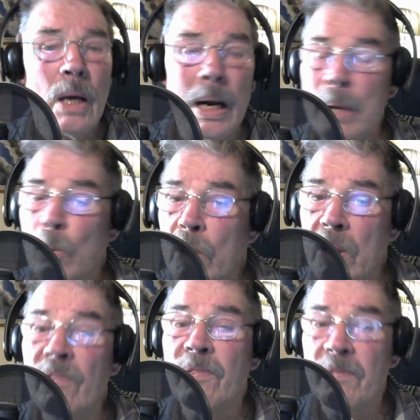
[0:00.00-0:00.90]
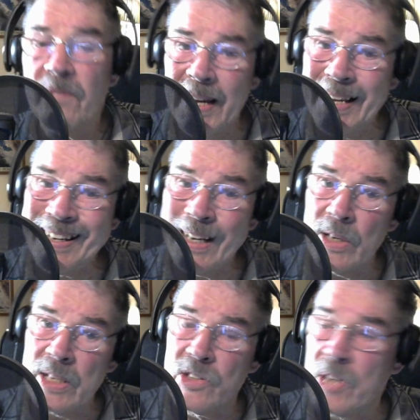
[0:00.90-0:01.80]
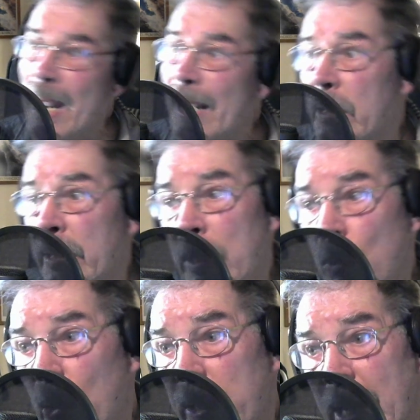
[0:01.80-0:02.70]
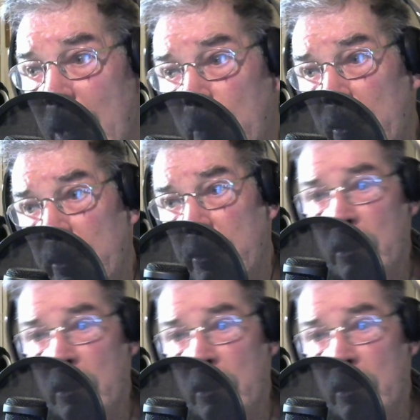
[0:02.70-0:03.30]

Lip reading: I will find out exactly what happened